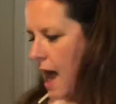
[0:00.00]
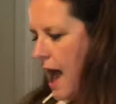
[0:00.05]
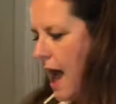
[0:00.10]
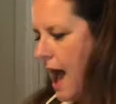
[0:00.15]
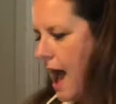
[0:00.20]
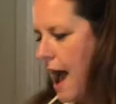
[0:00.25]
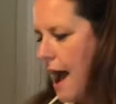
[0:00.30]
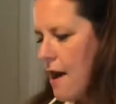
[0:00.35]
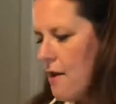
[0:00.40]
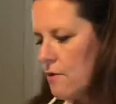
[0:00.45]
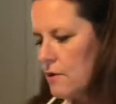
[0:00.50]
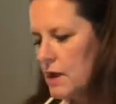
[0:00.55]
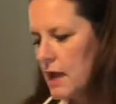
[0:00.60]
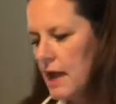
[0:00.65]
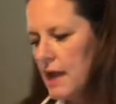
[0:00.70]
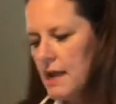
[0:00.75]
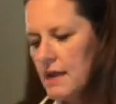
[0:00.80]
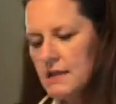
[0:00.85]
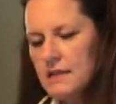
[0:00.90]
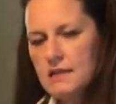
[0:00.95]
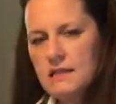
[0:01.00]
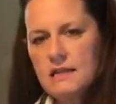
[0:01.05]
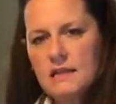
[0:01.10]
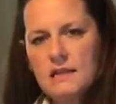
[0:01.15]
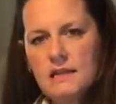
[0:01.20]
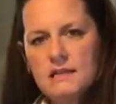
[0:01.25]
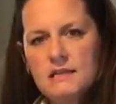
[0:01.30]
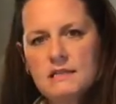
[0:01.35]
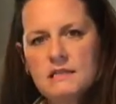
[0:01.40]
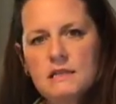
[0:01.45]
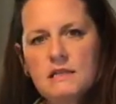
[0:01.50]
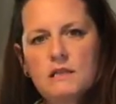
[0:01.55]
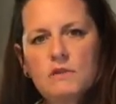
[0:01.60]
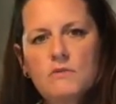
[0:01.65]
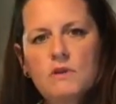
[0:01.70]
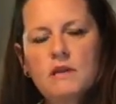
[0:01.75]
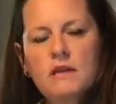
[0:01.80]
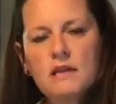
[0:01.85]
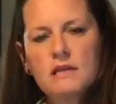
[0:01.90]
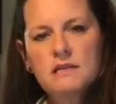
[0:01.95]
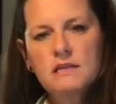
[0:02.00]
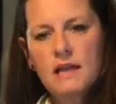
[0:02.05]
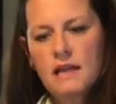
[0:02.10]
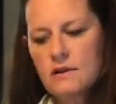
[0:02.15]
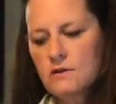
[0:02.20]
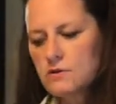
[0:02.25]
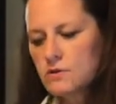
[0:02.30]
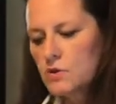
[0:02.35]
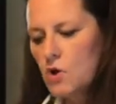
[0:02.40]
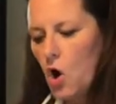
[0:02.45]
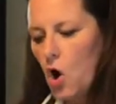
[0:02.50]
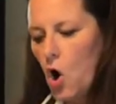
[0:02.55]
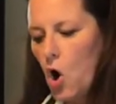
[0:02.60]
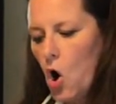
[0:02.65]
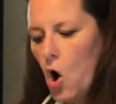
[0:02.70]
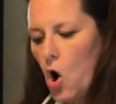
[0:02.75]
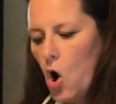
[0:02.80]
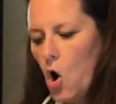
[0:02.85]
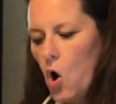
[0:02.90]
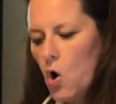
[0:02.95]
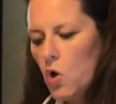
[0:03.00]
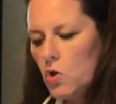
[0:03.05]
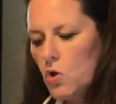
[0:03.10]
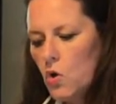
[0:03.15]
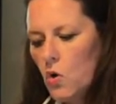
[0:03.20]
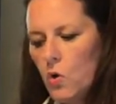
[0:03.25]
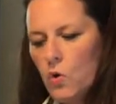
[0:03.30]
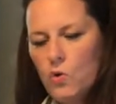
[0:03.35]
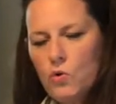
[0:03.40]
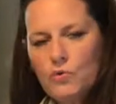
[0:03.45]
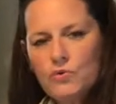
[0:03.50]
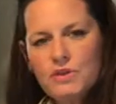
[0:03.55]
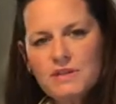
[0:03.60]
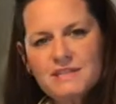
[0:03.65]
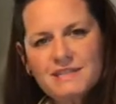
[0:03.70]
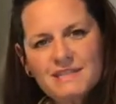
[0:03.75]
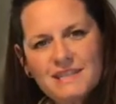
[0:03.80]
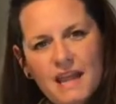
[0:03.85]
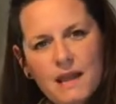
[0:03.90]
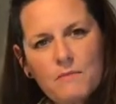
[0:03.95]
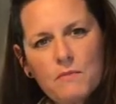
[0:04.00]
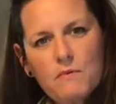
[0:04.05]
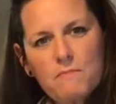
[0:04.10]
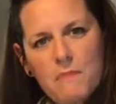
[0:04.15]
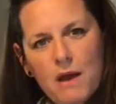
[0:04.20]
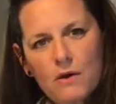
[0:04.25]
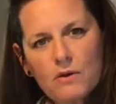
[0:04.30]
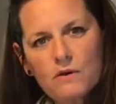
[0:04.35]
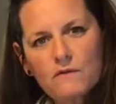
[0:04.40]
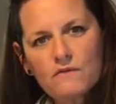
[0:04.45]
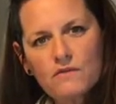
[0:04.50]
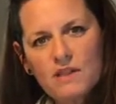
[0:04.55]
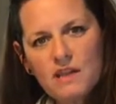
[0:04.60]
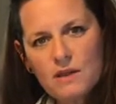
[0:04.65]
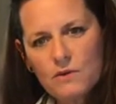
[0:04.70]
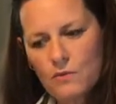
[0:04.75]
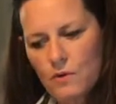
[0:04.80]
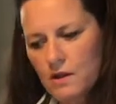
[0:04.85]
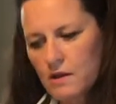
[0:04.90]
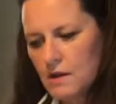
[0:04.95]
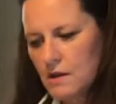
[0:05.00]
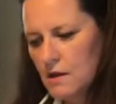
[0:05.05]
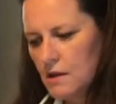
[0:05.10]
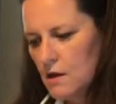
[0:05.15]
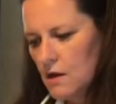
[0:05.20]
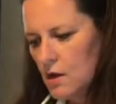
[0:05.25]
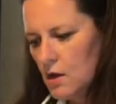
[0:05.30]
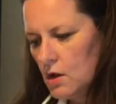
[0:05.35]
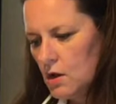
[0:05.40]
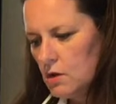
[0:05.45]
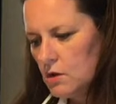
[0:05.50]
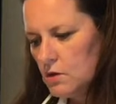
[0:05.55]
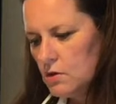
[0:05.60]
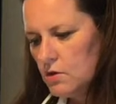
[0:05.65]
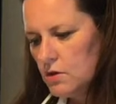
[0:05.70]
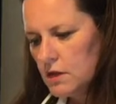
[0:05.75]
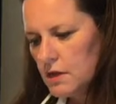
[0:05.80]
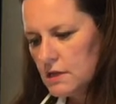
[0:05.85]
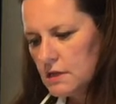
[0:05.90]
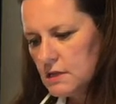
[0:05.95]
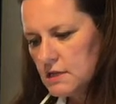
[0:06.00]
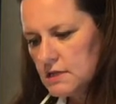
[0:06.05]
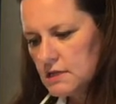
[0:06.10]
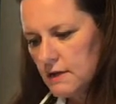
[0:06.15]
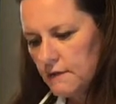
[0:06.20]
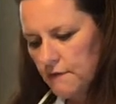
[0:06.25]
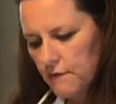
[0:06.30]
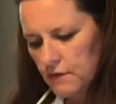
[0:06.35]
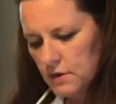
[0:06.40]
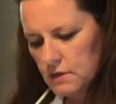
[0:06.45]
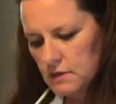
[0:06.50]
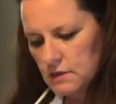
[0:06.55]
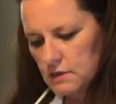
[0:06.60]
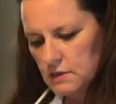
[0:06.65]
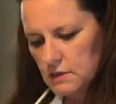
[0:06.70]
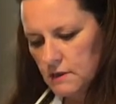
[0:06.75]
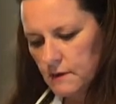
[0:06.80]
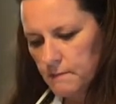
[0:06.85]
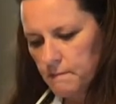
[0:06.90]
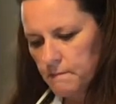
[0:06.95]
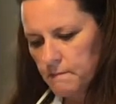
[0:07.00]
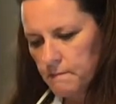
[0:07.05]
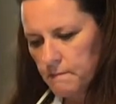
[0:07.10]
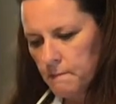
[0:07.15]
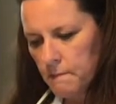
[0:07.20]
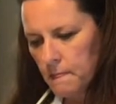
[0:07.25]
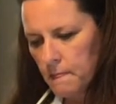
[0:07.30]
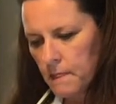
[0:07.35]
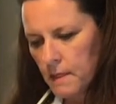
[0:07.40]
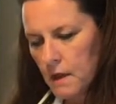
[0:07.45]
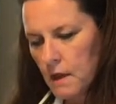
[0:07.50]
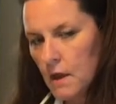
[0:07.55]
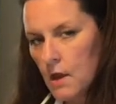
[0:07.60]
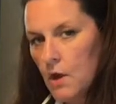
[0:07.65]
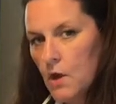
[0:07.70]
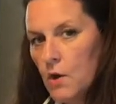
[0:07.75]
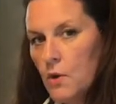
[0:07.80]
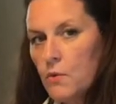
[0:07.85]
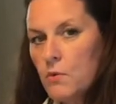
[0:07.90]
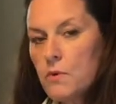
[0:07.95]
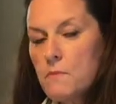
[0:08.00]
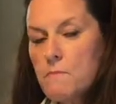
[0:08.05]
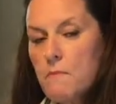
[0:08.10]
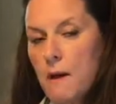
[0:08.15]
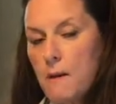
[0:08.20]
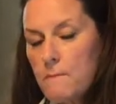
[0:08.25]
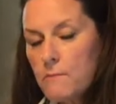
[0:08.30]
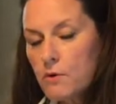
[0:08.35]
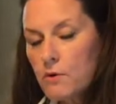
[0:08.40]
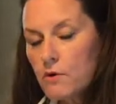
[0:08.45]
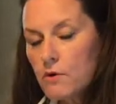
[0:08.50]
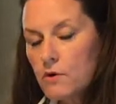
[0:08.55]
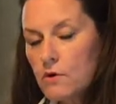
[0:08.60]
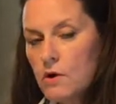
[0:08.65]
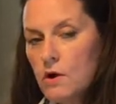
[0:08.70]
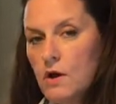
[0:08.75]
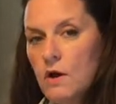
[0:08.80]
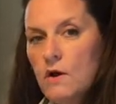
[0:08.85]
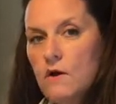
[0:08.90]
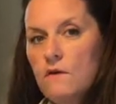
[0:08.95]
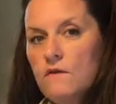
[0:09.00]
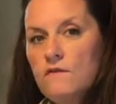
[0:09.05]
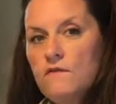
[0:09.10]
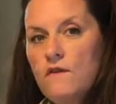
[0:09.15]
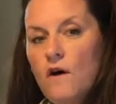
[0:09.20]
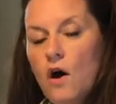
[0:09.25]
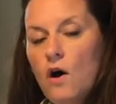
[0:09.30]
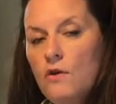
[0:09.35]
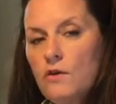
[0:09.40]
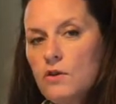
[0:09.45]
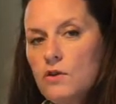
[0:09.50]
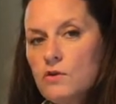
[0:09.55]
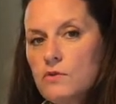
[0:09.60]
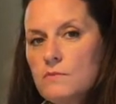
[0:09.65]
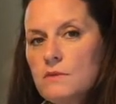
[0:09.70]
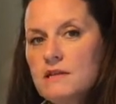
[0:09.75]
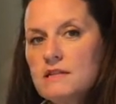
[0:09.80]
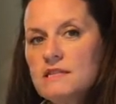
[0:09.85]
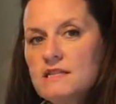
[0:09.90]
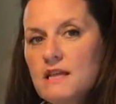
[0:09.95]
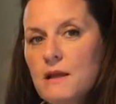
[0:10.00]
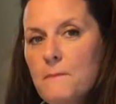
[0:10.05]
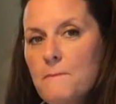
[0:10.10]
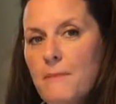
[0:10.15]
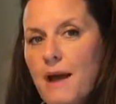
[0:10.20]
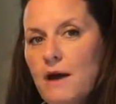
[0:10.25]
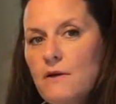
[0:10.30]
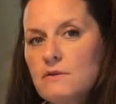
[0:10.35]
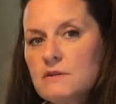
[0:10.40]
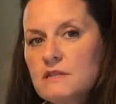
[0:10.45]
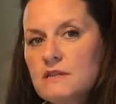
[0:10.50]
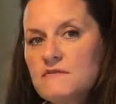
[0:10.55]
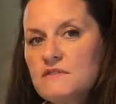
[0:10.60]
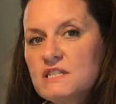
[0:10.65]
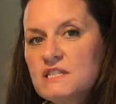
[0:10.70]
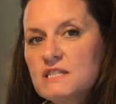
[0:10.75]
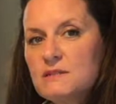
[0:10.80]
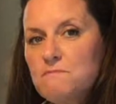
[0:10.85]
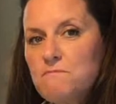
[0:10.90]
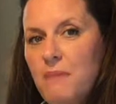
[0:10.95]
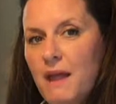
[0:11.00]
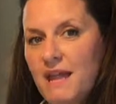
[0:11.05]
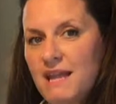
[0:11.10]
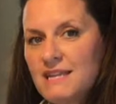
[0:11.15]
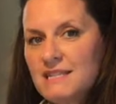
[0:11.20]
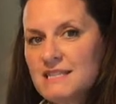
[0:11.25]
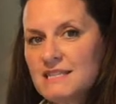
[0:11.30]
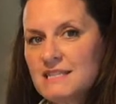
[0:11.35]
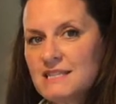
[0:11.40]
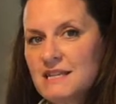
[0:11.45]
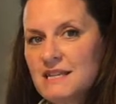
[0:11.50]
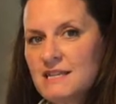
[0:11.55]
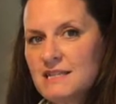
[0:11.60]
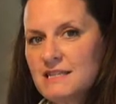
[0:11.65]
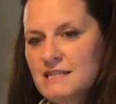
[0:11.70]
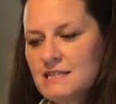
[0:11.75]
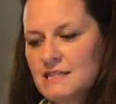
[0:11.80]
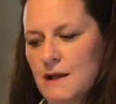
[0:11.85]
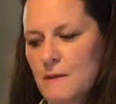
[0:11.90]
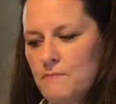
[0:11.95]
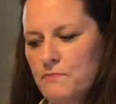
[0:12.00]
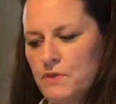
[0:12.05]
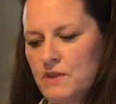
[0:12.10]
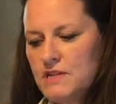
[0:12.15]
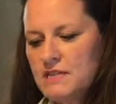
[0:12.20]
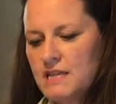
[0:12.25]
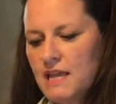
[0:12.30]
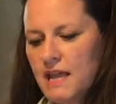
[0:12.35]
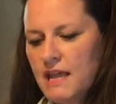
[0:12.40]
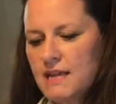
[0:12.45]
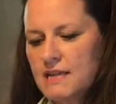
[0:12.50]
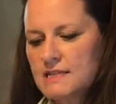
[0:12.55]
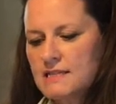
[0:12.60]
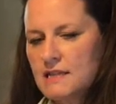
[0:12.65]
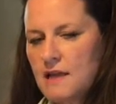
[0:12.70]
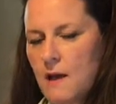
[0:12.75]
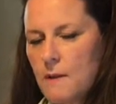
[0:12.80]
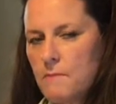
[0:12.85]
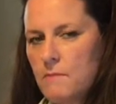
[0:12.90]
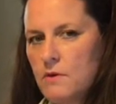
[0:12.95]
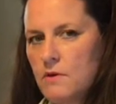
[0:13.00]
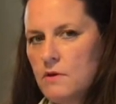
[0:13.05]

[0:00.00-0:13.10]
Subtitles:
How can these 3 containers all hold the same amount of liquid? Look at the difference. Remember, volume is the amount of space something takes up.